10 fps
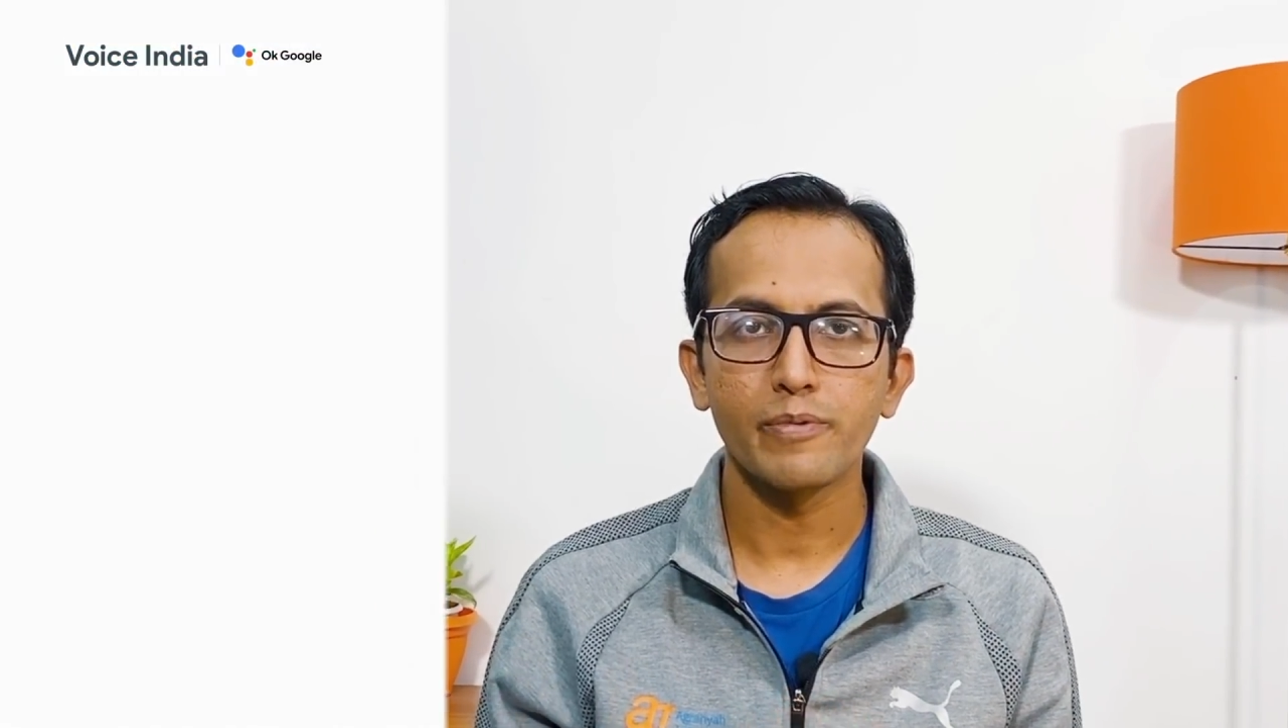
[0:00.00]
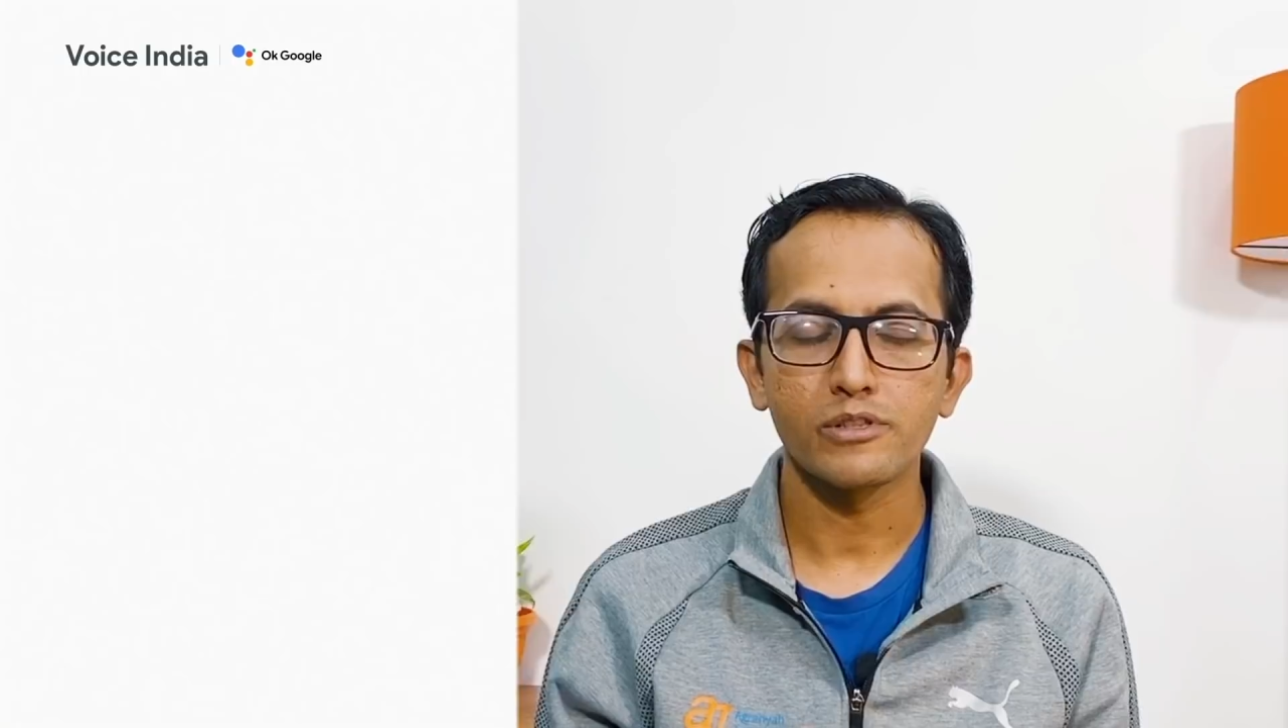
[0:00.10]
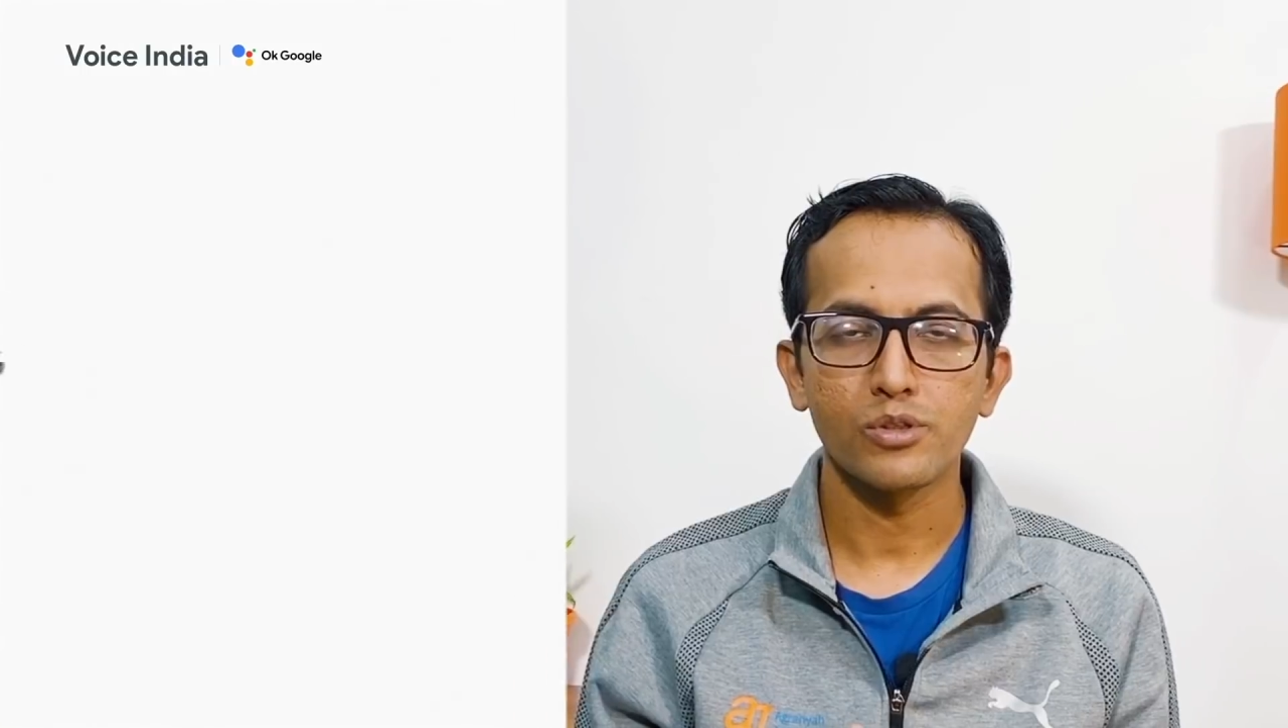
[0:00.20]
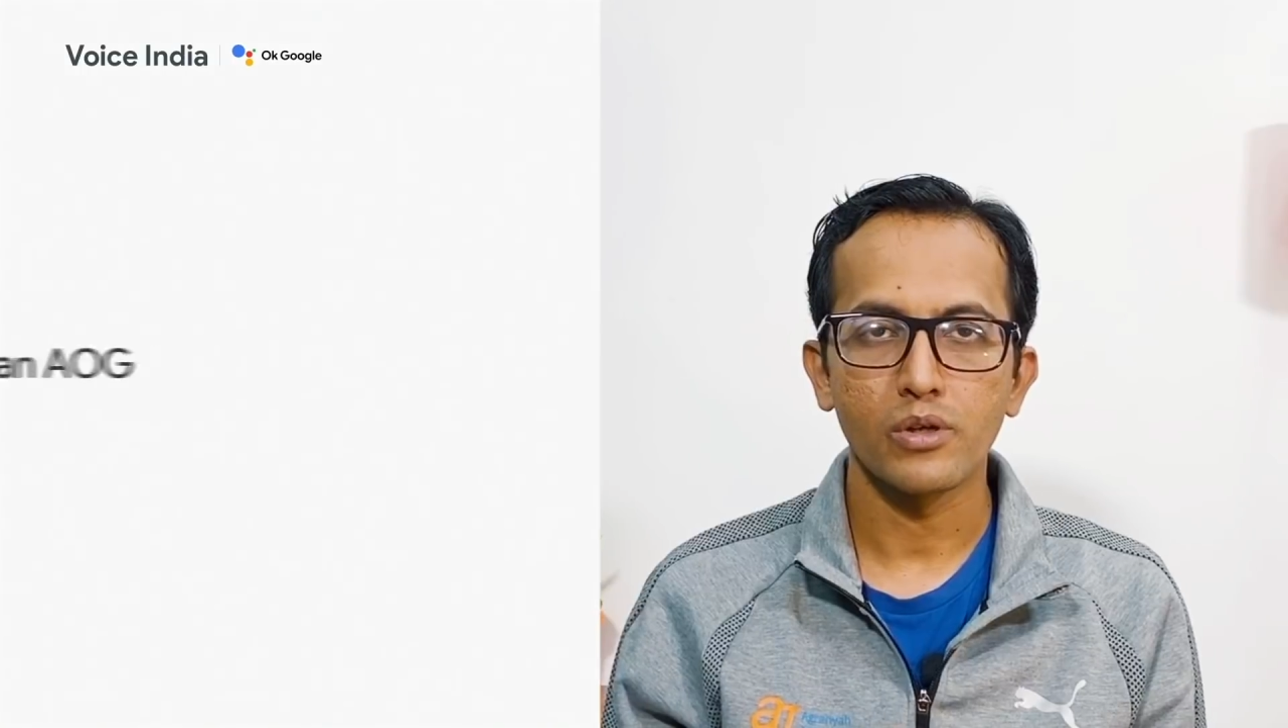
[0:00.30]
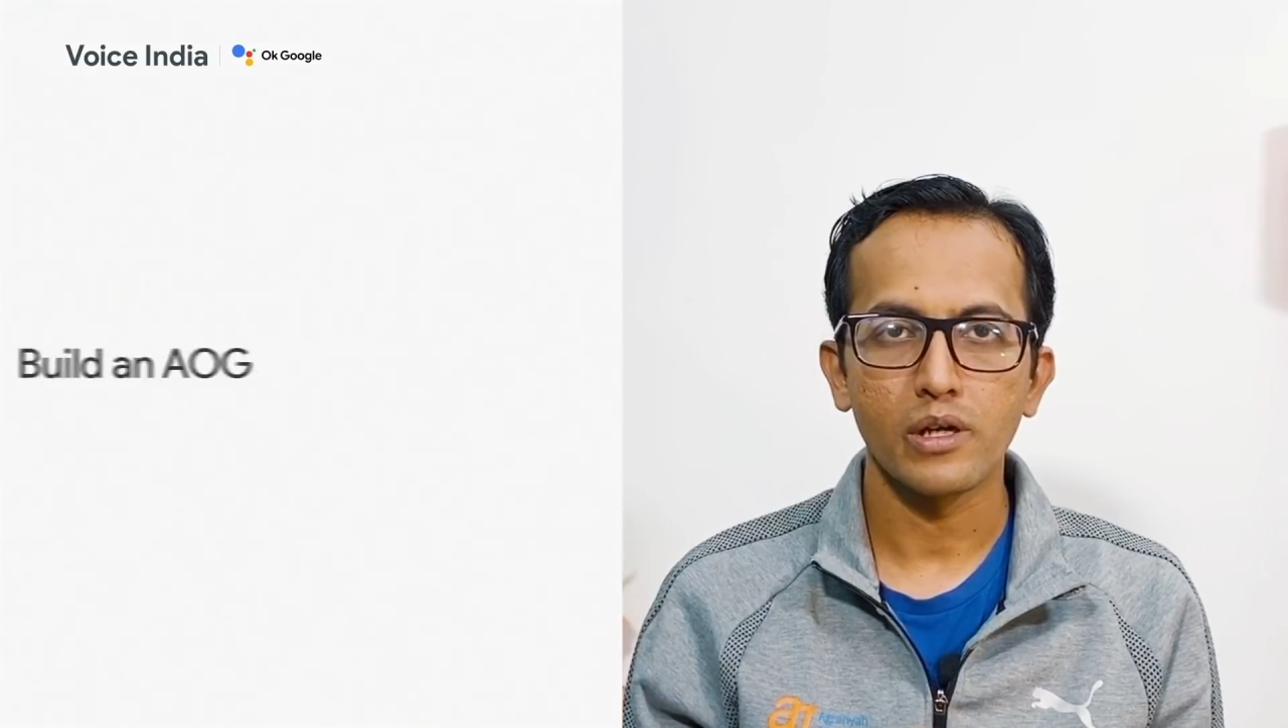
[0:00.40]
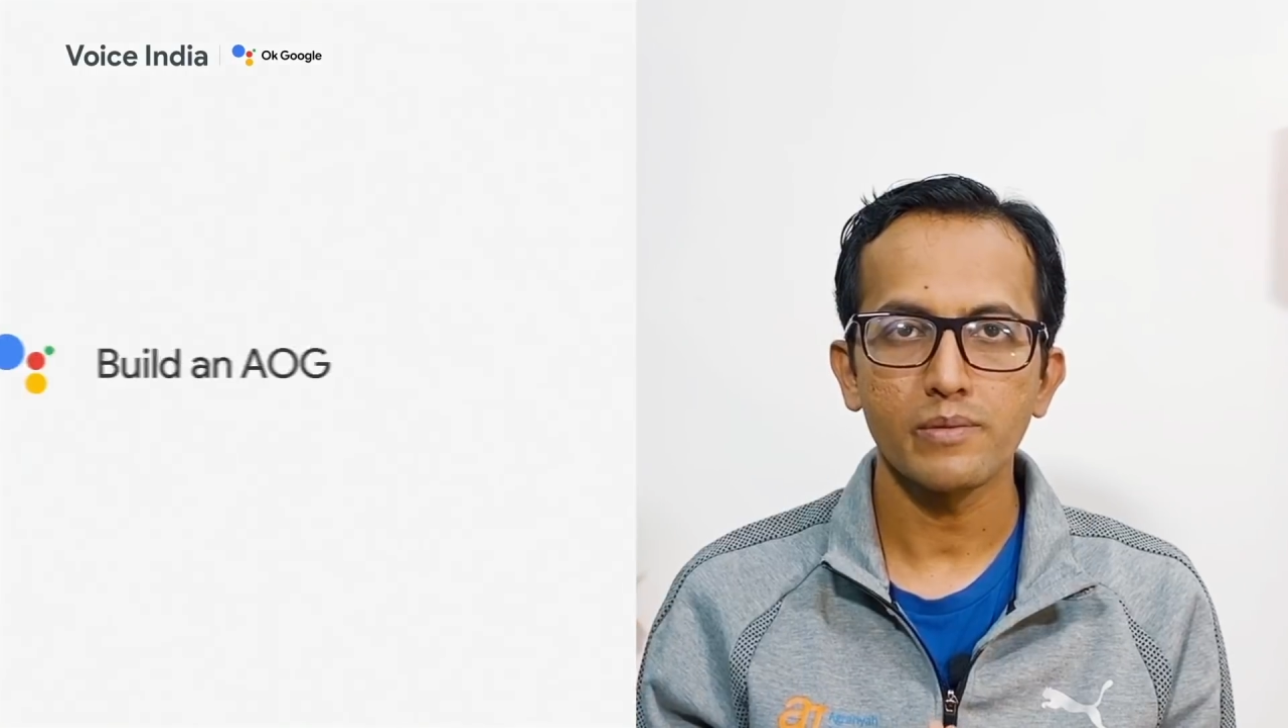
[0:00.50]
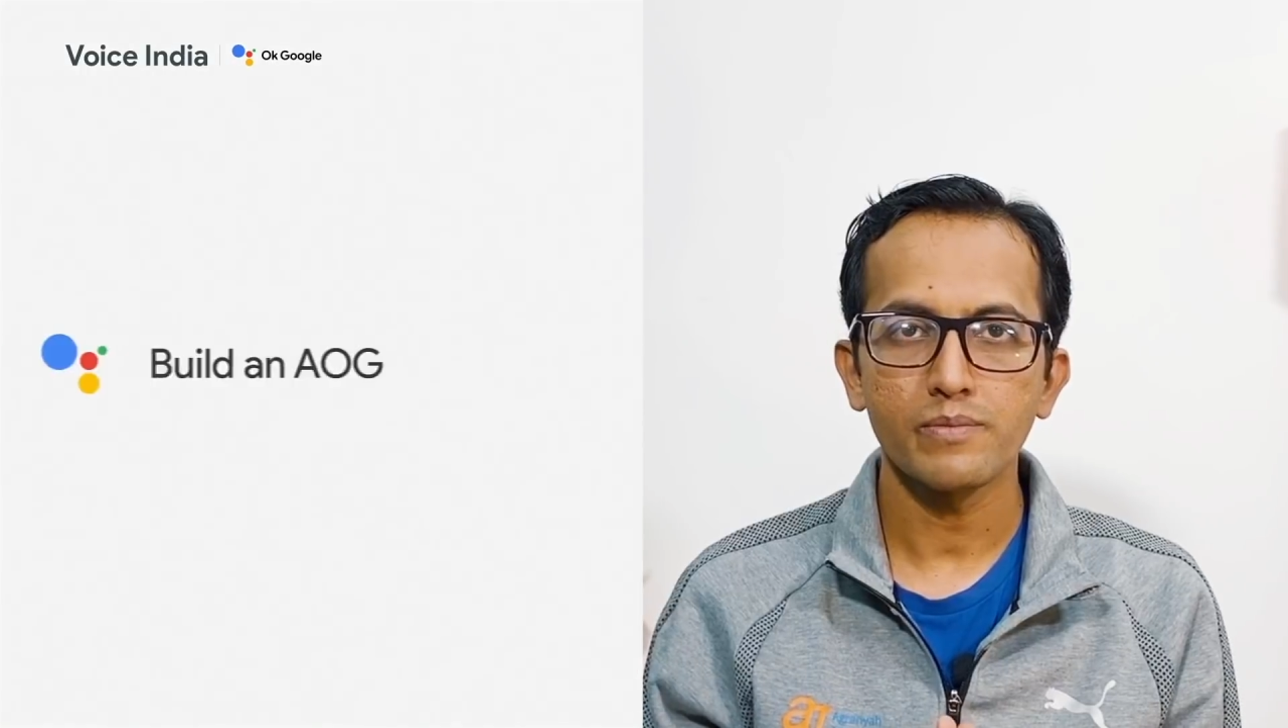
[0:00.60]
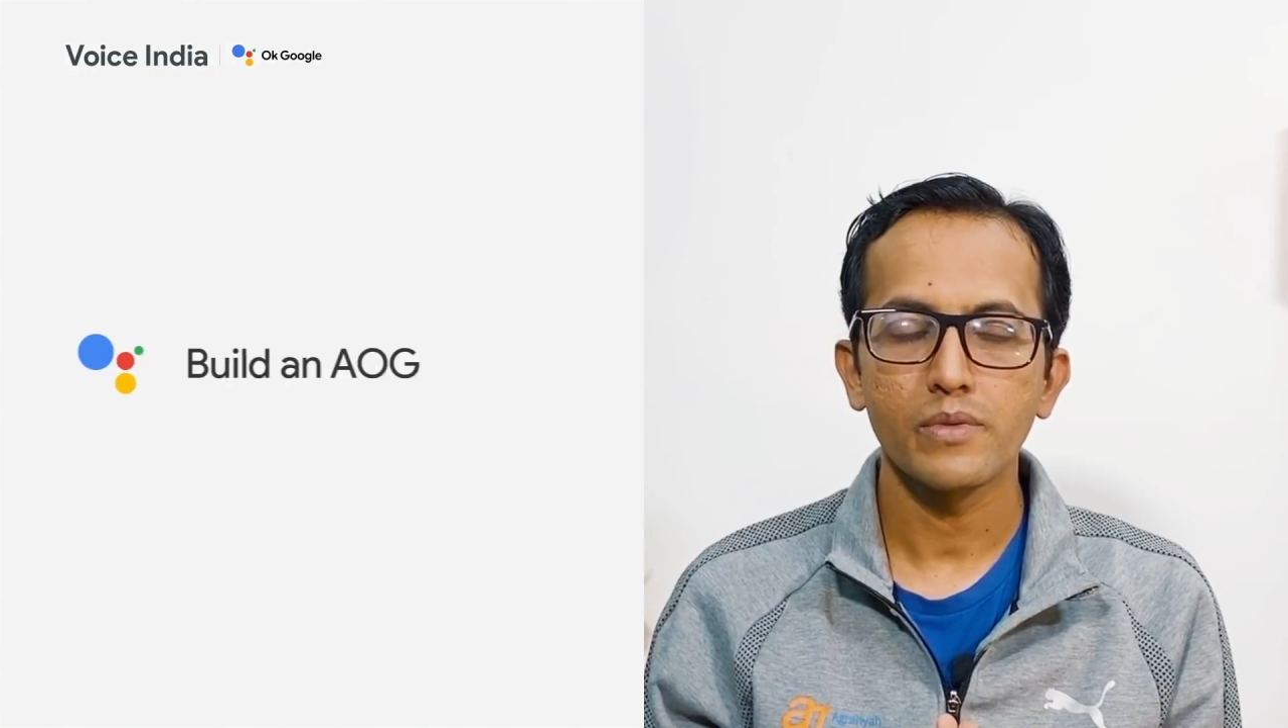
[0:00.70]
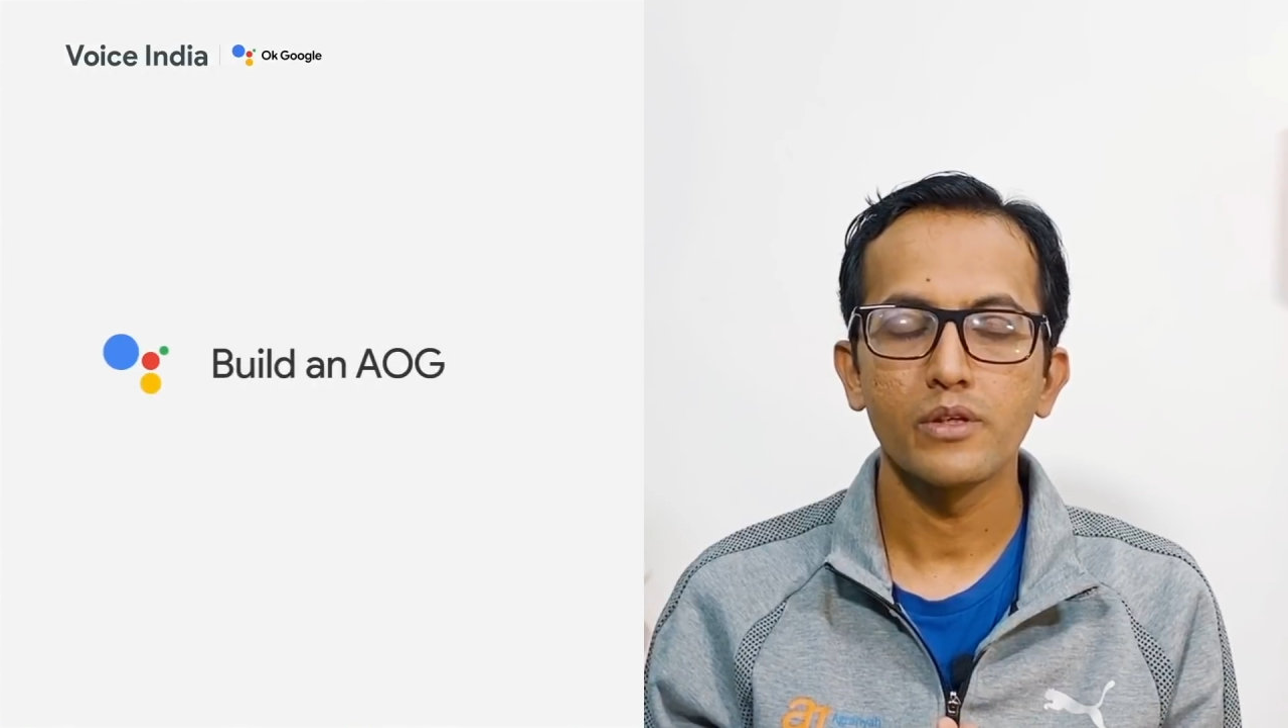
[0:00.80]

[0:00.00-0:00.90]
persona.